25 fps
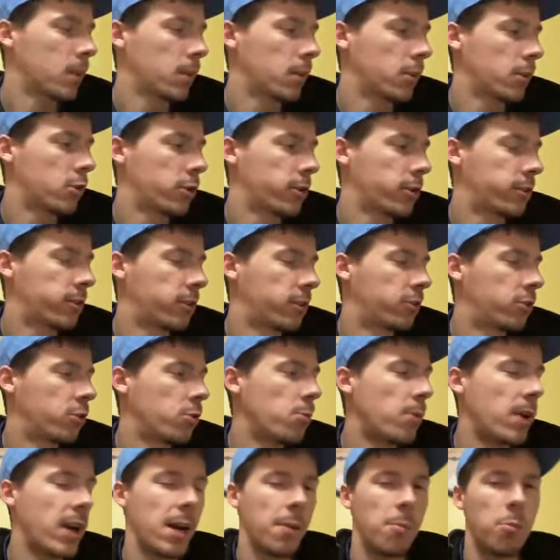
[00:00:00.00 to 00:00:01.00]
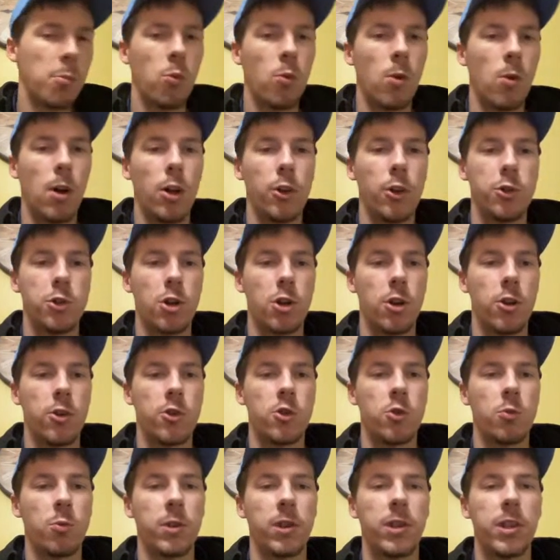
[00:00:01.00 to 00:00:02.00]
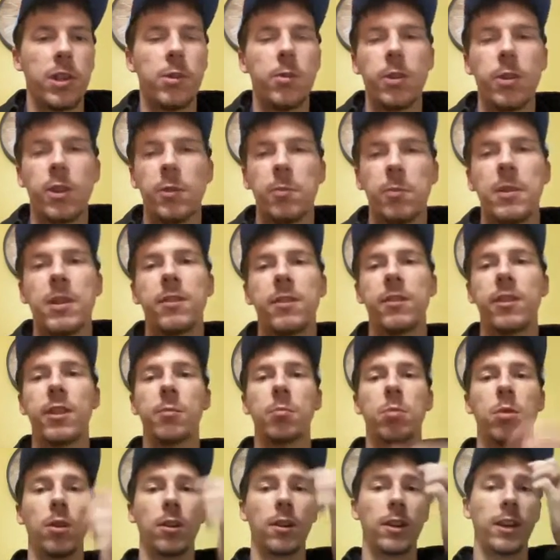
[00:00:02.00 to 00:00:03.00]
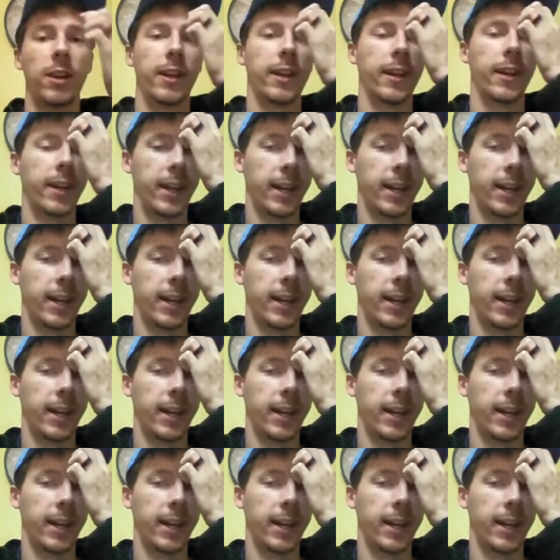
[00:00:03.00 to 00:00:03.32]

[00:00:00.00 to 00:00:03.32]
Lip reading: just a 2 amp wall charger with the USB-C plugged in,